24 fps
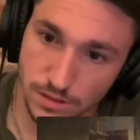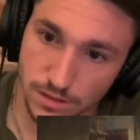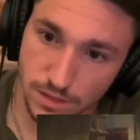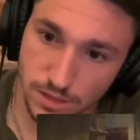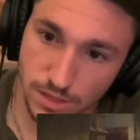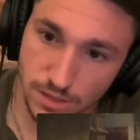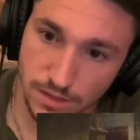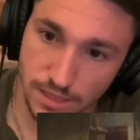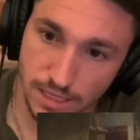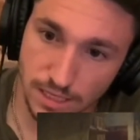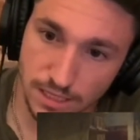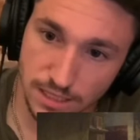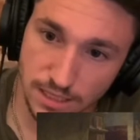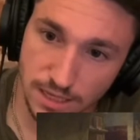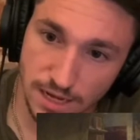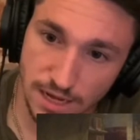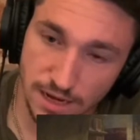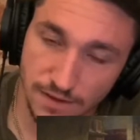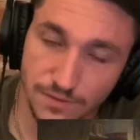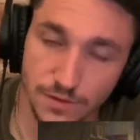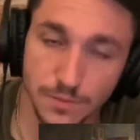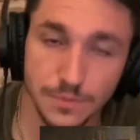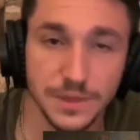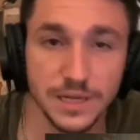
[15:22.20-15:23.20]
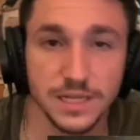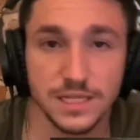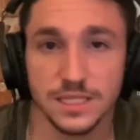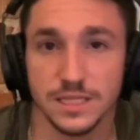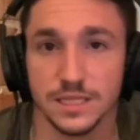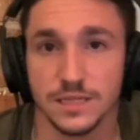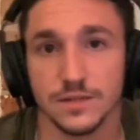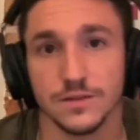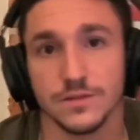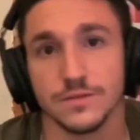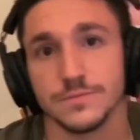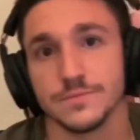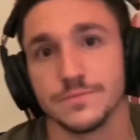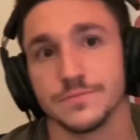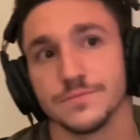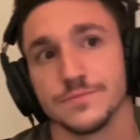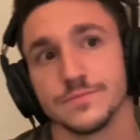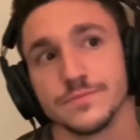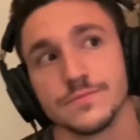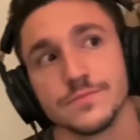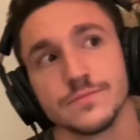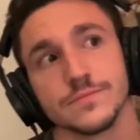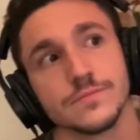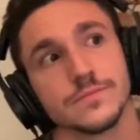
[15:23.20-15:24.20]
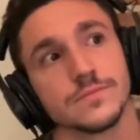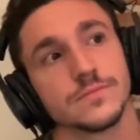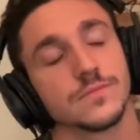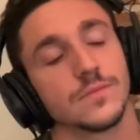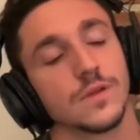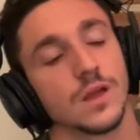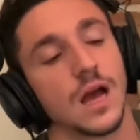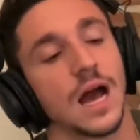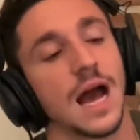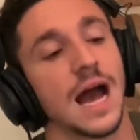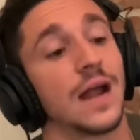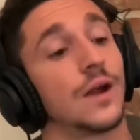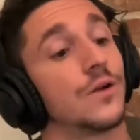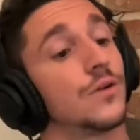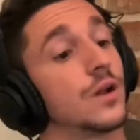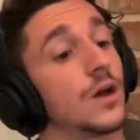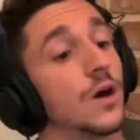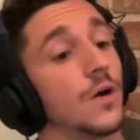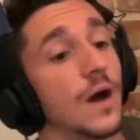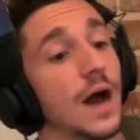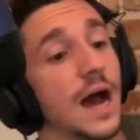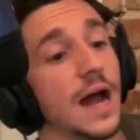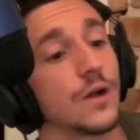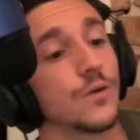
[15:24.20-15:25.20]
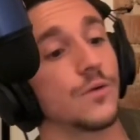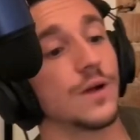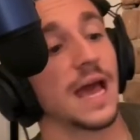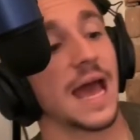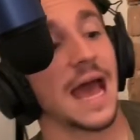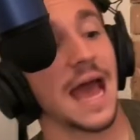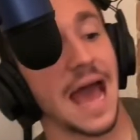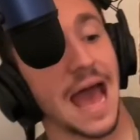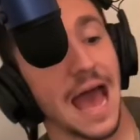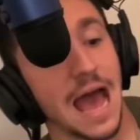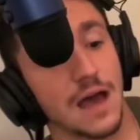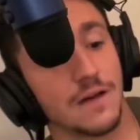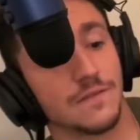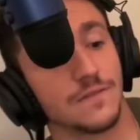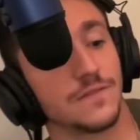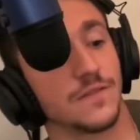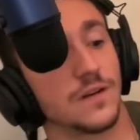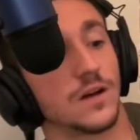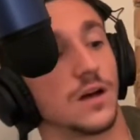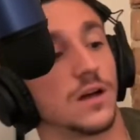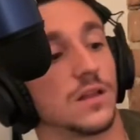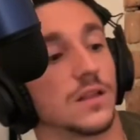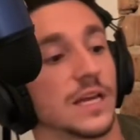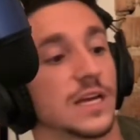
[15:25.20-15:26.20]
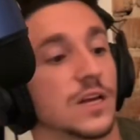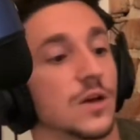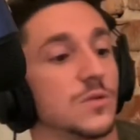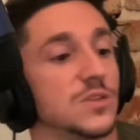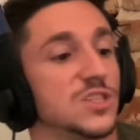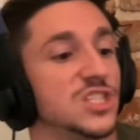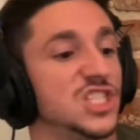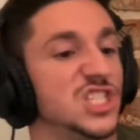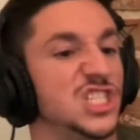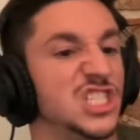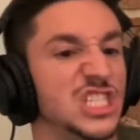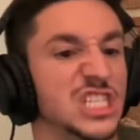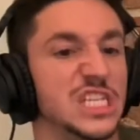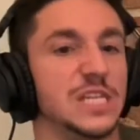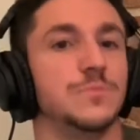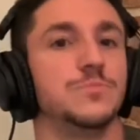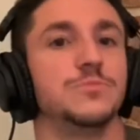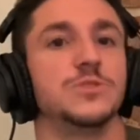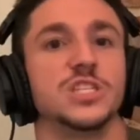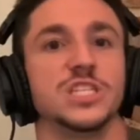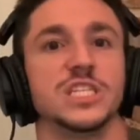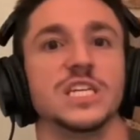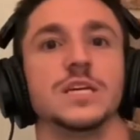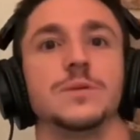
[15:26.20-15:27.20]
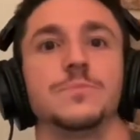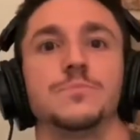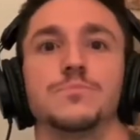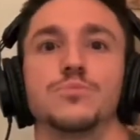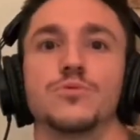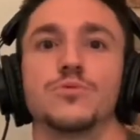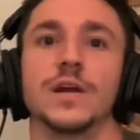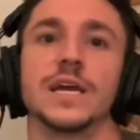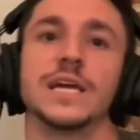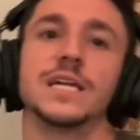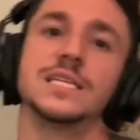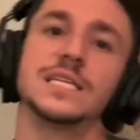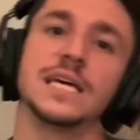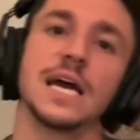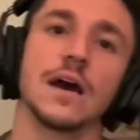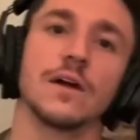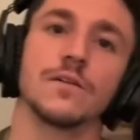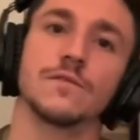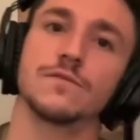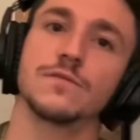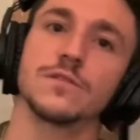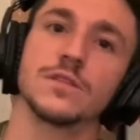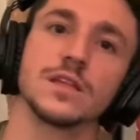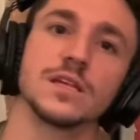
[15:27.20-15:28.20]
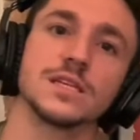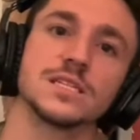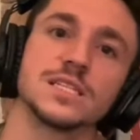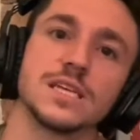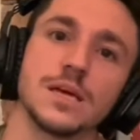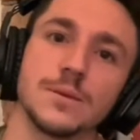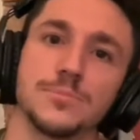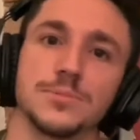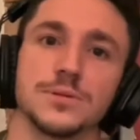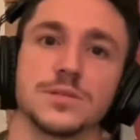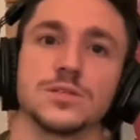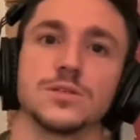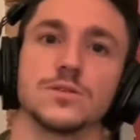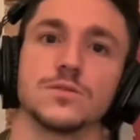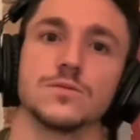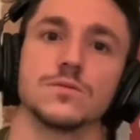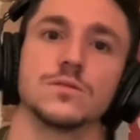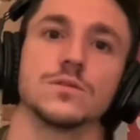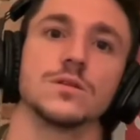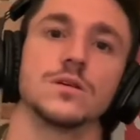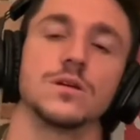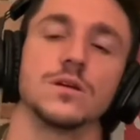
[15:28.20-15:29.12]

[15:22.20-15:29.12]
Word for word: So that's kind of a big deal. I don't know. I don't have like a deep, deep breakdown for this episode.